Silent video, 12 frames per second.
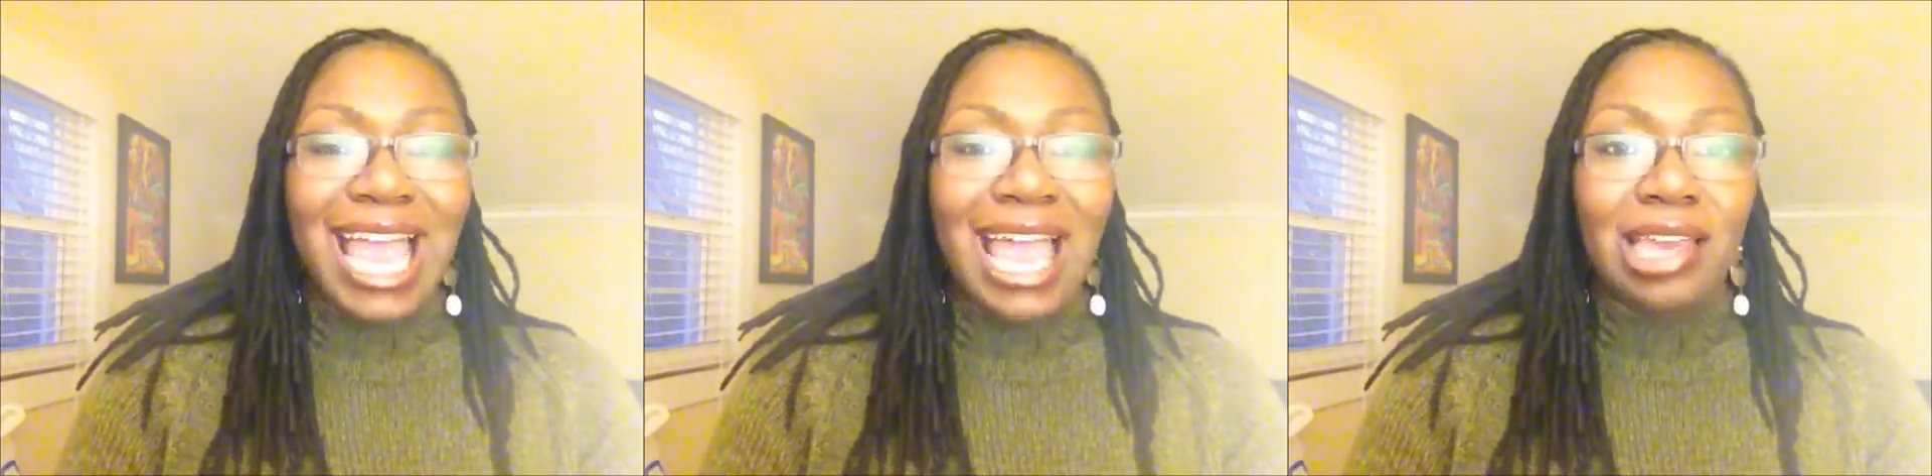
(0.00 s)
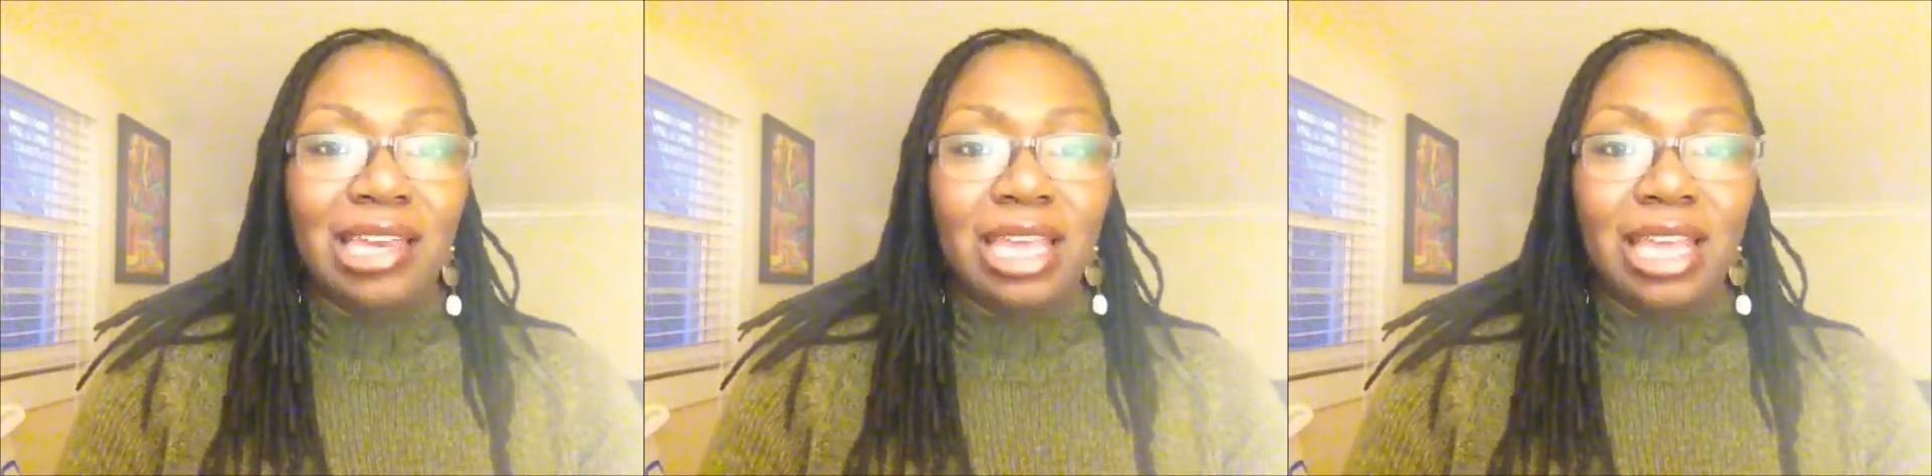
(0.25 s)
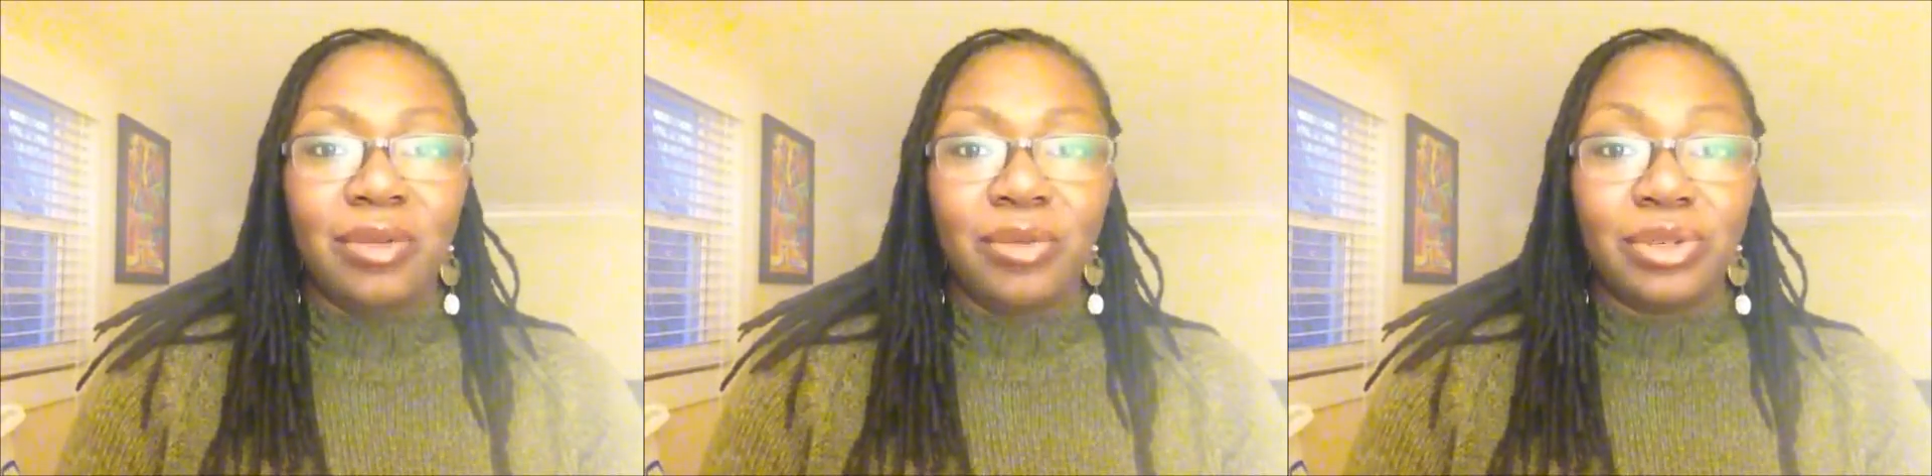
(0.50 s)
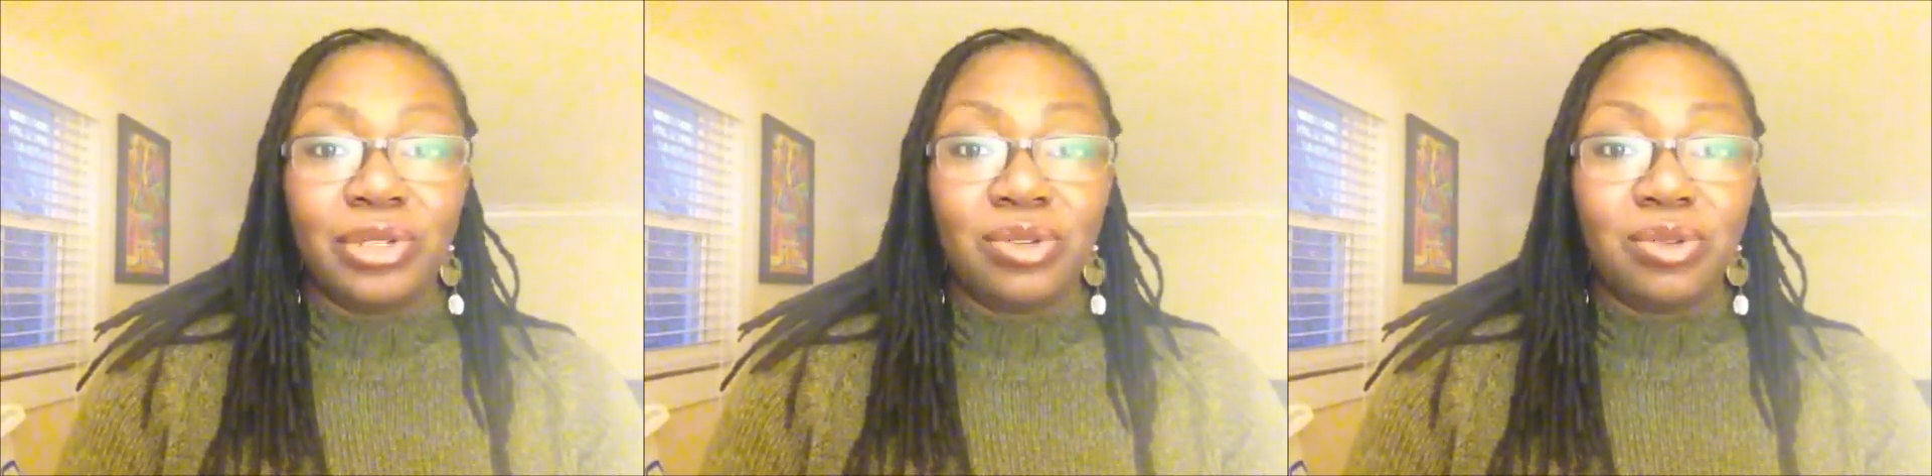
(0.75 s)
and it
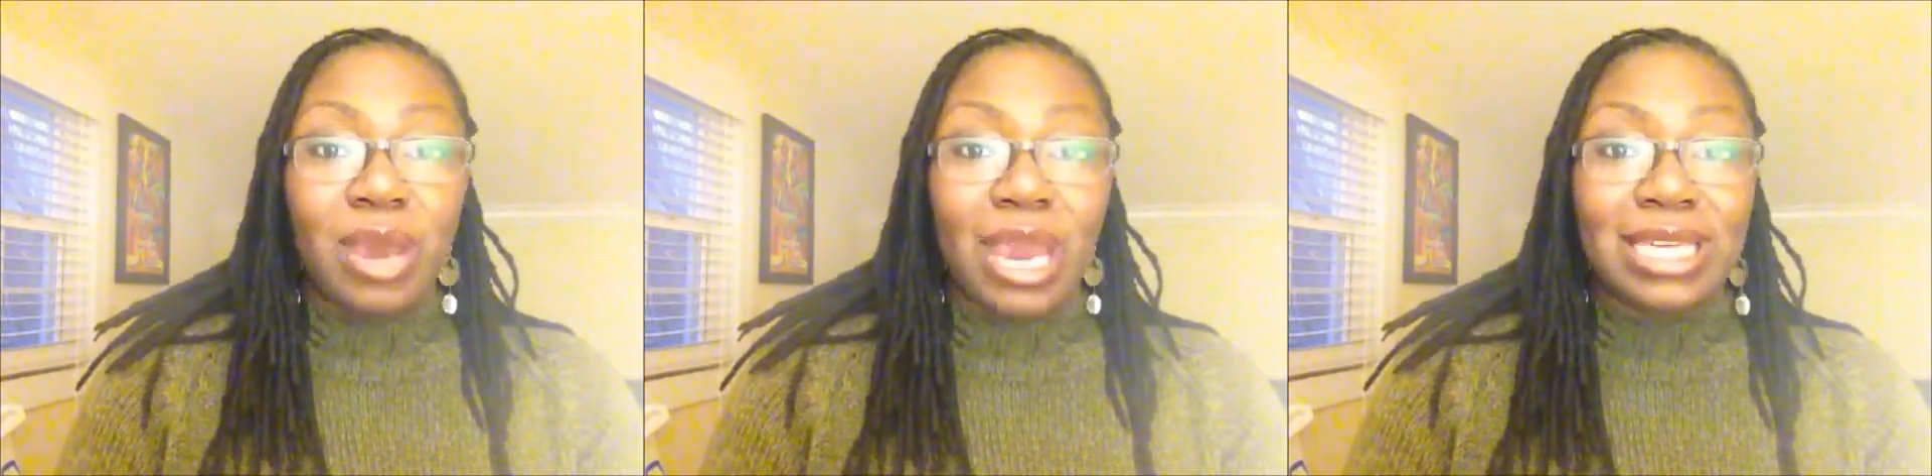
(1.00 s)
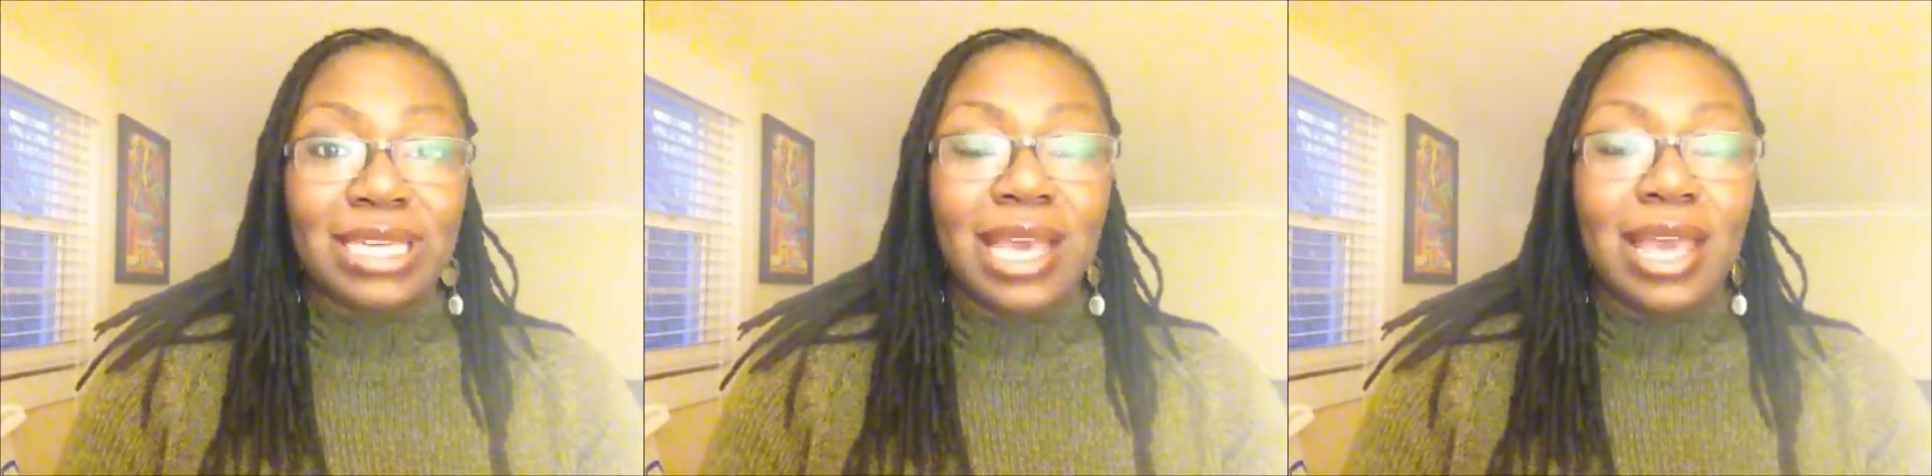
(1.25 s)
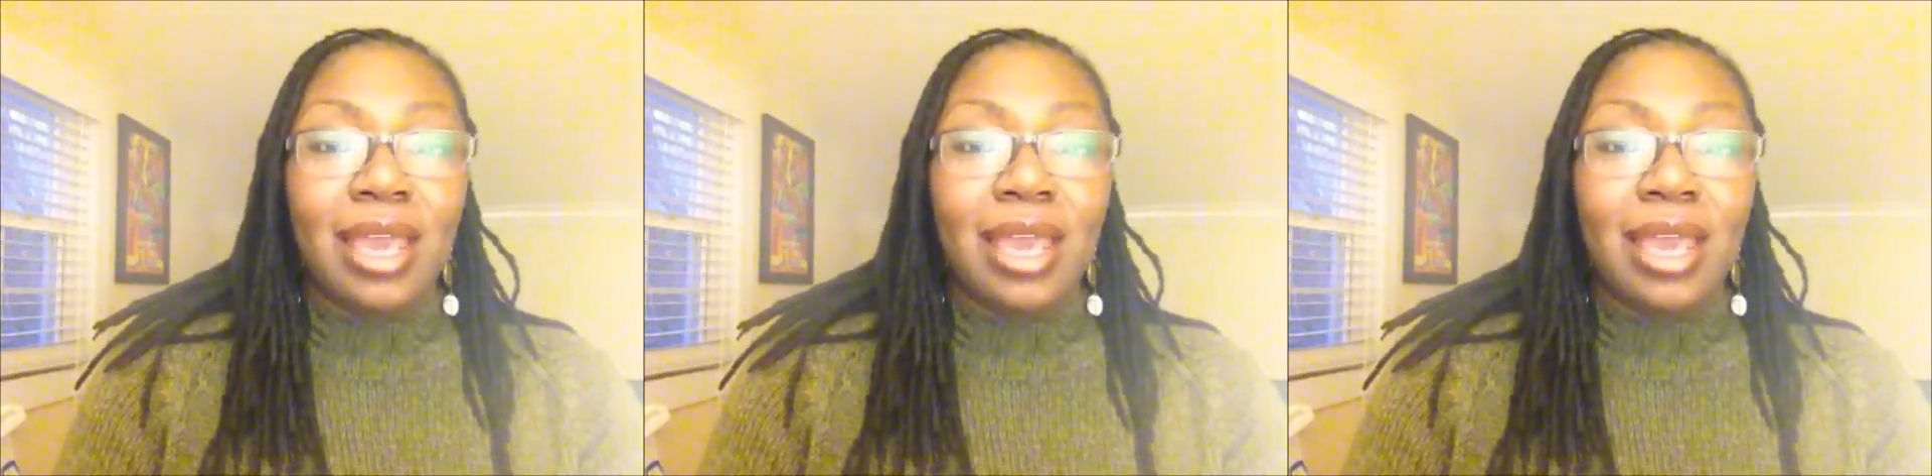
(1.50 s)
was great.